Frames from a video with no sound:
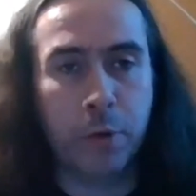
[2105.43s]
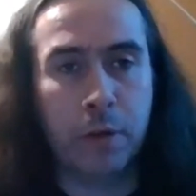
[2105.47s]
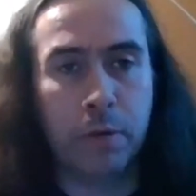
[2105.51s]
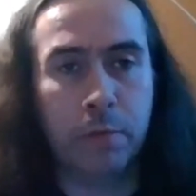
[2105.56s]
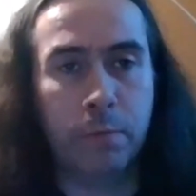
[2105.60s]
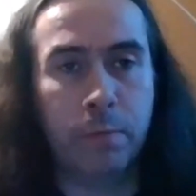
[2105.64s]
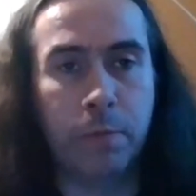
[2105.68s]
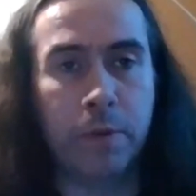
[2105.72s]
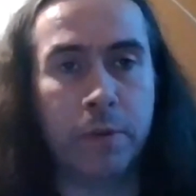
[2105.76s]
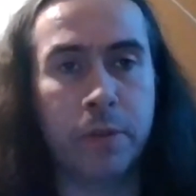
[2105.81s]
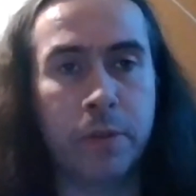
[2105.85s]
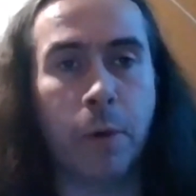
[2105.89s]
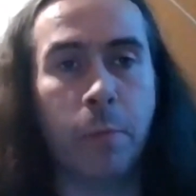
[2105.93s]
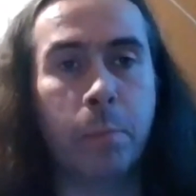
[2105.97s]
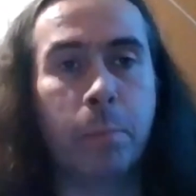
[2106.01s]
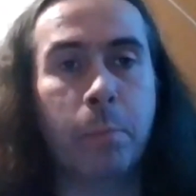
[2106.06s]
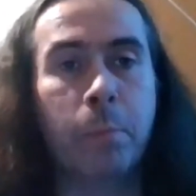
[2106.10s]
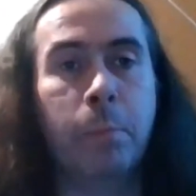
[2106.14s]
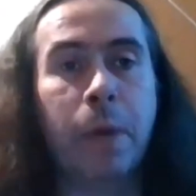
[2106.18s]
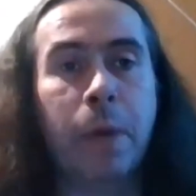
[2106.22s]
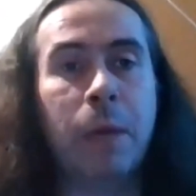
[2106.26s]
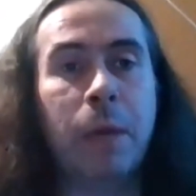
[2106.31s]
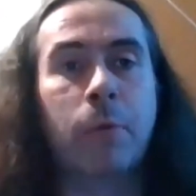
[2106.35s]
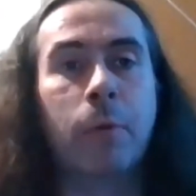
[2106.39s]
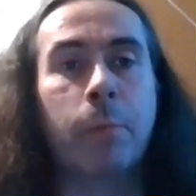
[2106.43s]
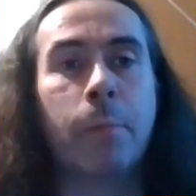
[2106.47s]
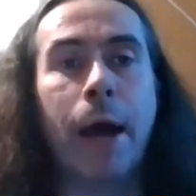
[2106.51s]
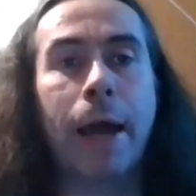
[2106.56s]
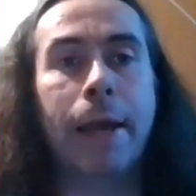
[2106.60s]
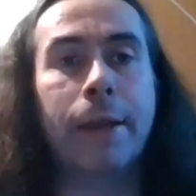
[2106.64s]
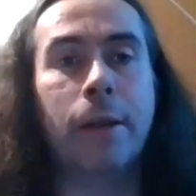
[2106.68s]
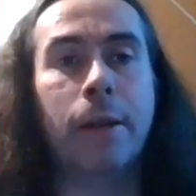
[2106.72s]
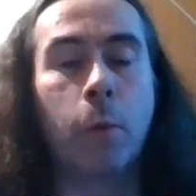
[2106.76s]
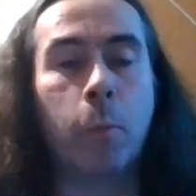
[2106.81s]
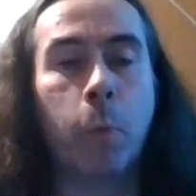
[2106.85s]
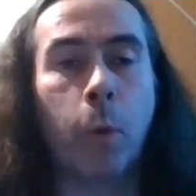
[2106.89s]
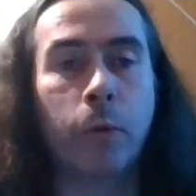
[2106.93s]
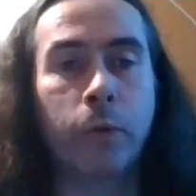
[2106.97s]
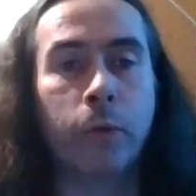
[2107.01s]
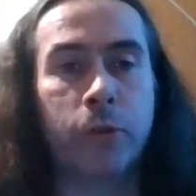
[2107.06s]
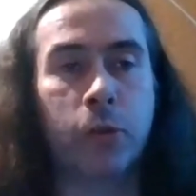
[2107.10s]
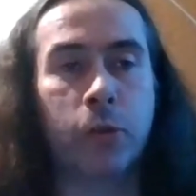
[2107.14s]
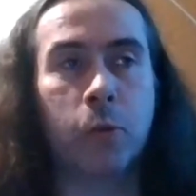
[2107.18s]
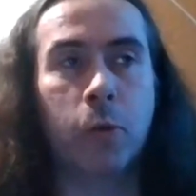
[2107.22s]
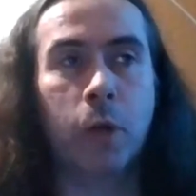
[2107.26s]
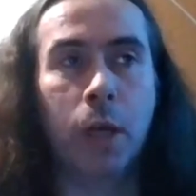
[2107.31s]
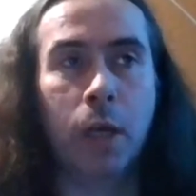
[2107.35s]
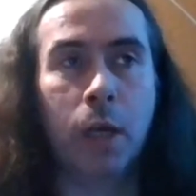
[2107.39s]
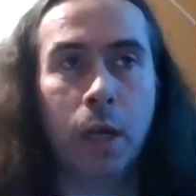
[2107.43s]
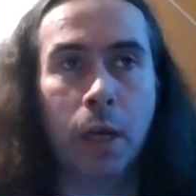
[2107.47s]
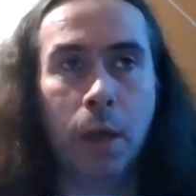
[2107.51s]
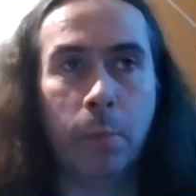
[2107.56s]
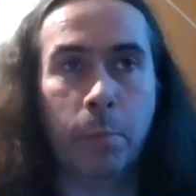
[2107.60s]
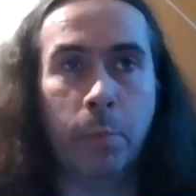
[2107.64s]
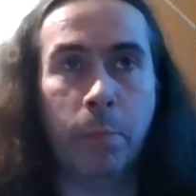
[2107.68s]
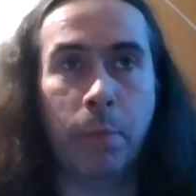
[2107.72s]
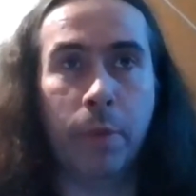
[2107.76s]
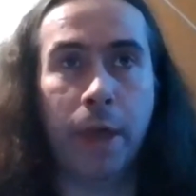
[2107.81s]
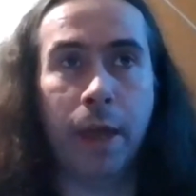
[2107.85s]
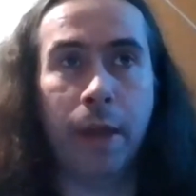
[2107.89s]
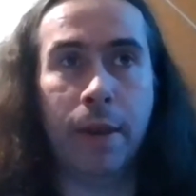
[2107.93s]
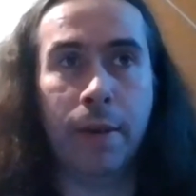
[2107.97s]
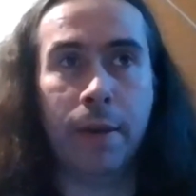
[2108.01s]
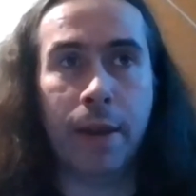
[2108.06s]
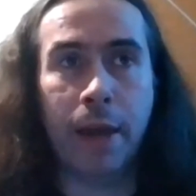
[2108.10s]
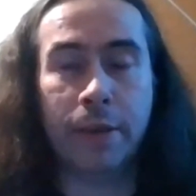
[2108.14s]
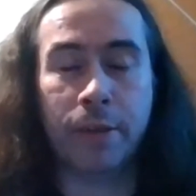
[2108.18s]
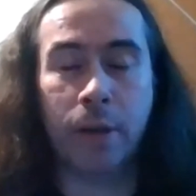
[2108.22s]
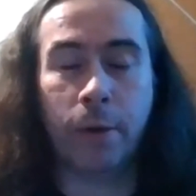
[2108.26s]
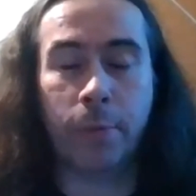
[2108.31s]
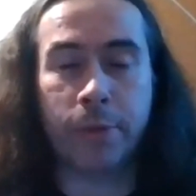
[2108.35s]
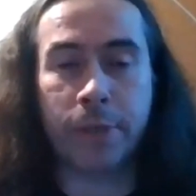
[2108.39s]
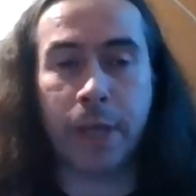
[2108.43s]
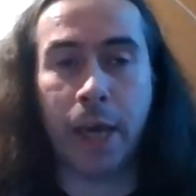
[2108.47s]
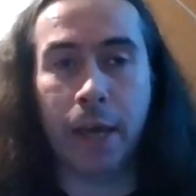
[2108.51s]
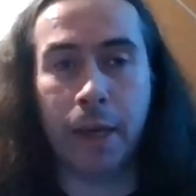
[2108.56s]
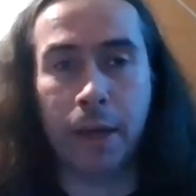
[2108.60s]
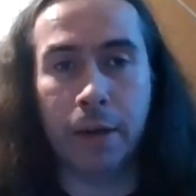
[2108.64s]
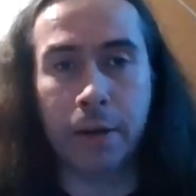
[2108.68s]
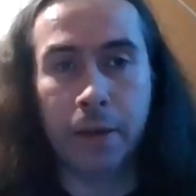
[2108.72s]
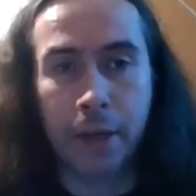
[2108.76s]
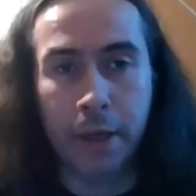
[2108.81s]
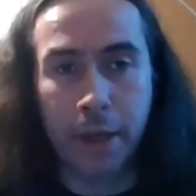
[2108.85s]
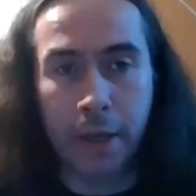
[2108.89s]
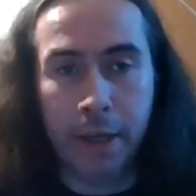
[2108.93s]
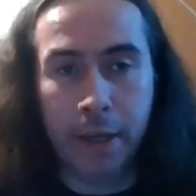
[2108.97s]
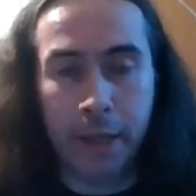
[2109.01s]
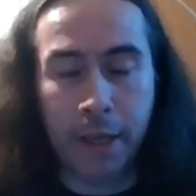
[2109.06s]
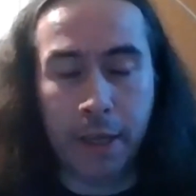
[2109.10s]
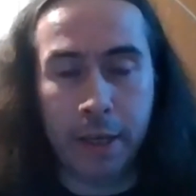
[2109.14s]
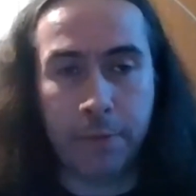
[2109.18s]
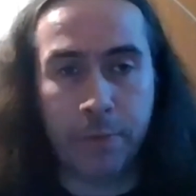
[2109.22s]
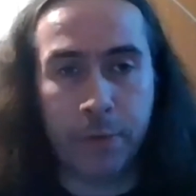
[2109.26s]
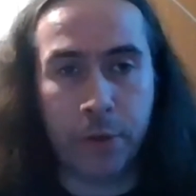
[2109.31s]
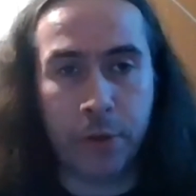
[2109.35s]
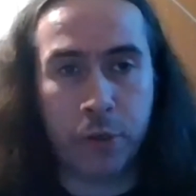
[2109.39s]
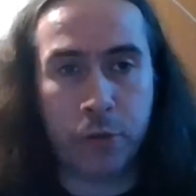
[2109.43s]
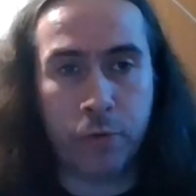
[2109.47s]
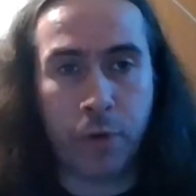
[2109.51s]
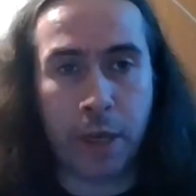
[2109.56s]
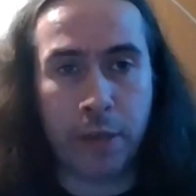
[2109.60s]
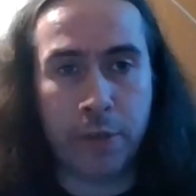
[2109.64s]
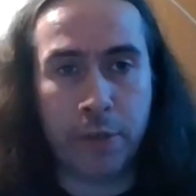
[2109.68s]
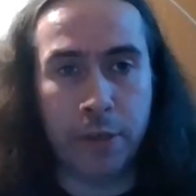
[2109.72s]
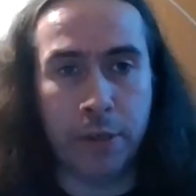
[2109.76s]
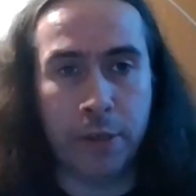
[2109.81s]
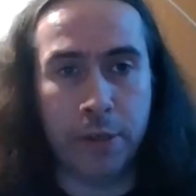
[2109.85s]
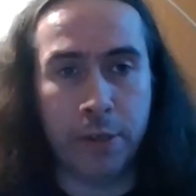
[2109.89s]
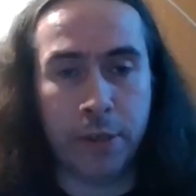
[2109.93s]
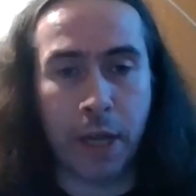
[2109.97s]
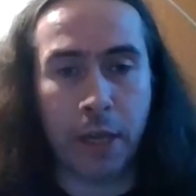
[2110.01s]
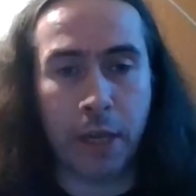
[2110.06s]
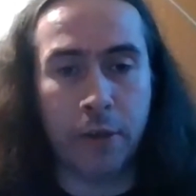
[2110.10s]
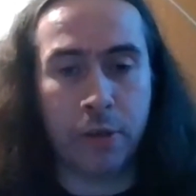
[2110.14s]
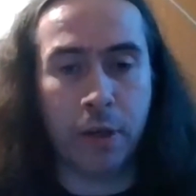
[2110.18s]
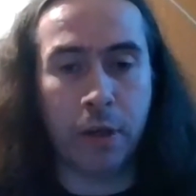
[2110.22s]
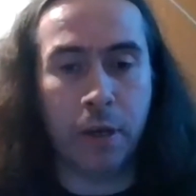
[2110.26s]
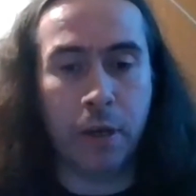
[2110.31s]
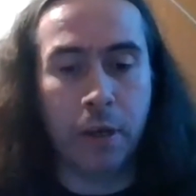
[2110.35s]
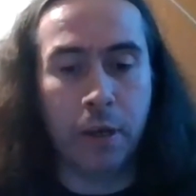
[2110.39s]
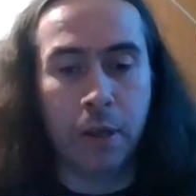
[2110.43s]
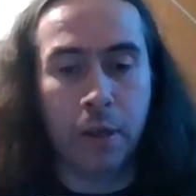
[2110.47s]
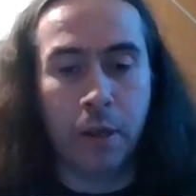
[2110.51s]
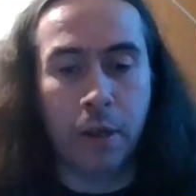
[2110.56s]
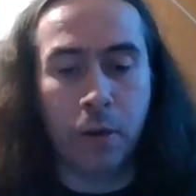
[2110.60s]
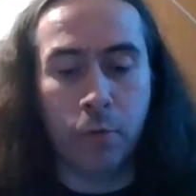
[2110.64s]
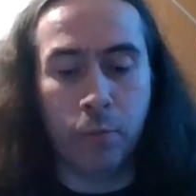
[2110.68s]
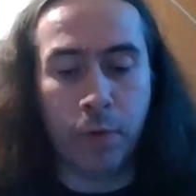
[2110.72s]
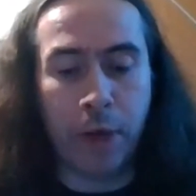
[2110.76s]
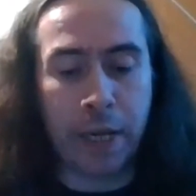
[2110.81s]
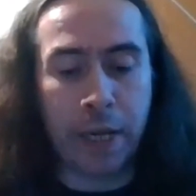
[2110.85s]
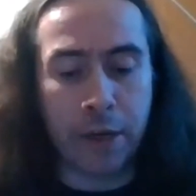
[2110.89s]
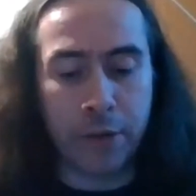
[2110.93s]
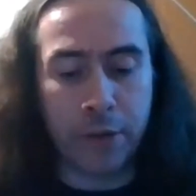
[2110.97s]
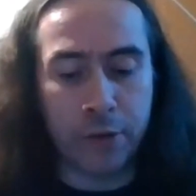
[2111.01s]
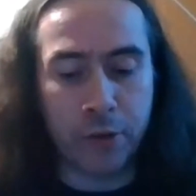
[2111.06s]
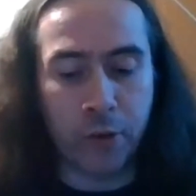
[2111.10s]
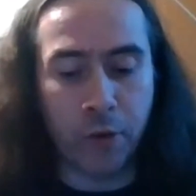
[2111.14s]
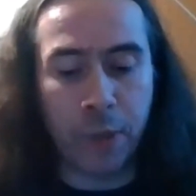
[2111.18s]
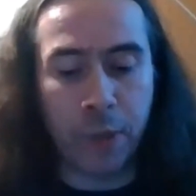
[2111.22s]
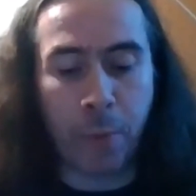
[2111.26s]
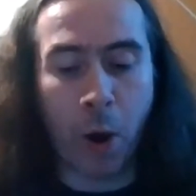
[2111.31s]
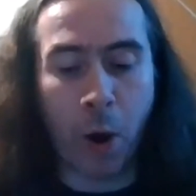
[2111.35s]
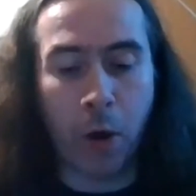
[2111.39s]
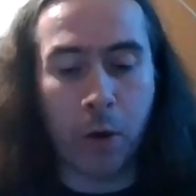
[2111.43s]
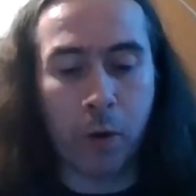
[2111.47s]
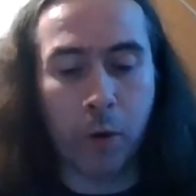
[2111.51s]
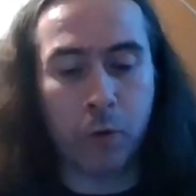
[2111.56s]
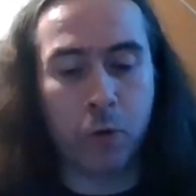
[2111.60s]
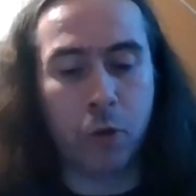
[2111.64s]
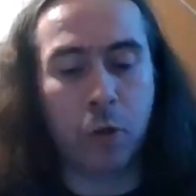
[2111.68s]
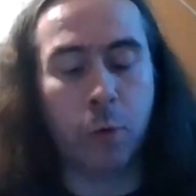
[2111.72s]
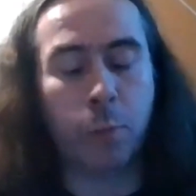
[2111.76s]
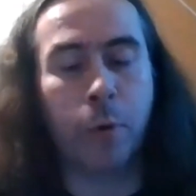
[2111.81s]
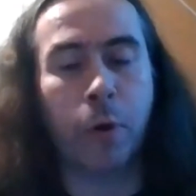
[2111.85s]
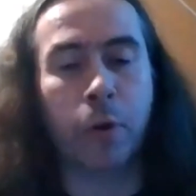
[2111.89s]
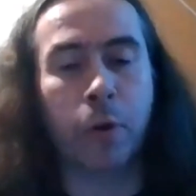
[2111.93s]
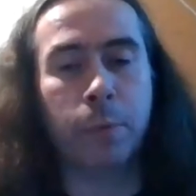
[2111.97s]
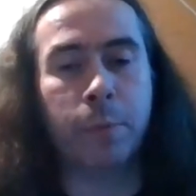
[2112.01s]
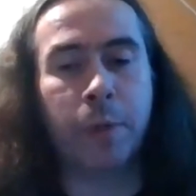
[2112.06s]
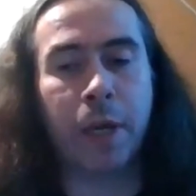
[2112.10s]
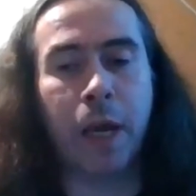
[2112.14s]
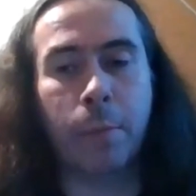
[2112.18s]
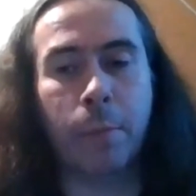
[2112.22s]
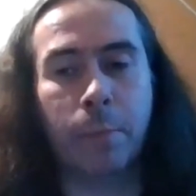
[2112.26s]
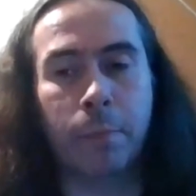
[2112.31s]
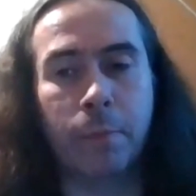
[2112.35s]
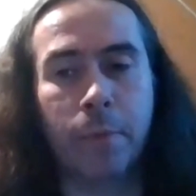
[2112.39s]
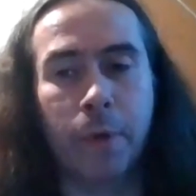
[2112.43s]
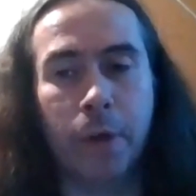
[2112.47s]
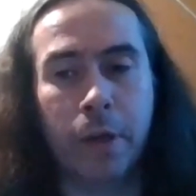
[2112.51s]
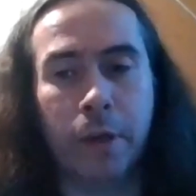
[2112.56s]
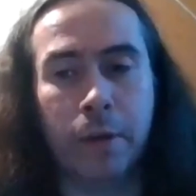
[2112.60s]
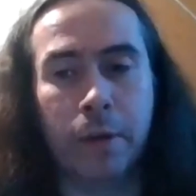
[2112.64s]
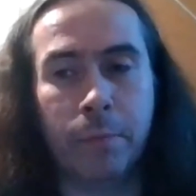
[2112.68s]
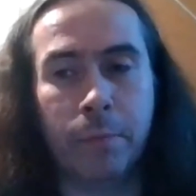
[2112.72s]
And some people may not want to, but then, as I was saying, if the stresses and rigors on the biological body become